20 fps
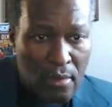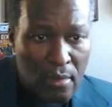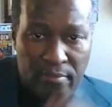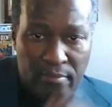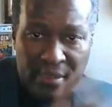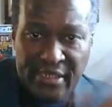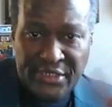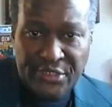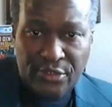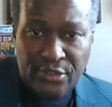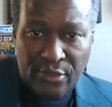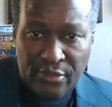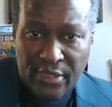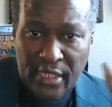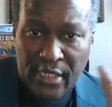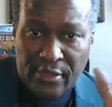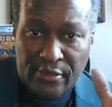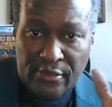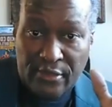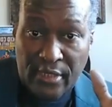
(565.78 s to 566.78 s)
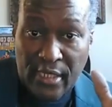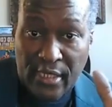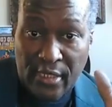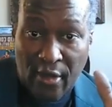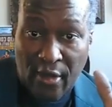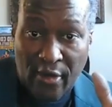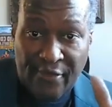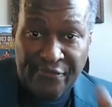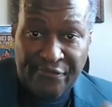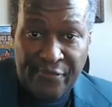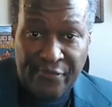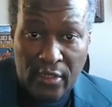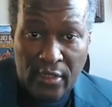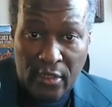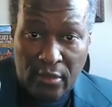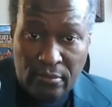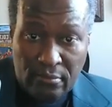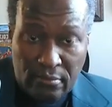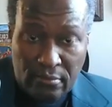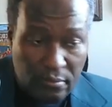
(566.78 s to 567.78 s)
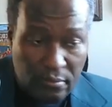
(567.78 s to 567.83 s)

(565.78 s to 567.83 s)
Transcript: based on the internet art film